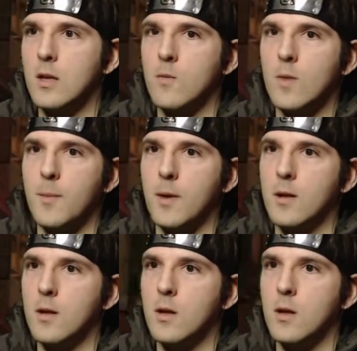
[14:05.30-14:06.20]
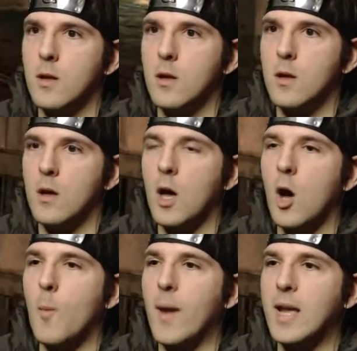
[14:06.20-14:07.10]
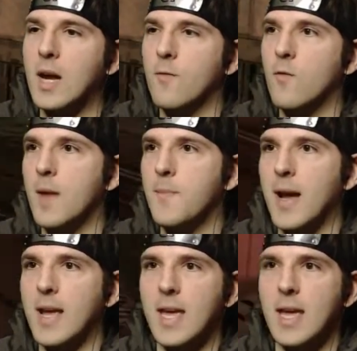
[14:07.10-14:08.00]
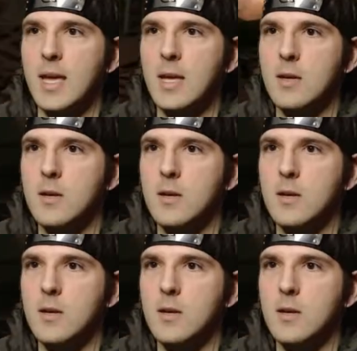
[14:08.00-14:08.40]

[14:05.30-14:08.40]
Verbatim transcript: Where am I? Oh my god, I'm right back here?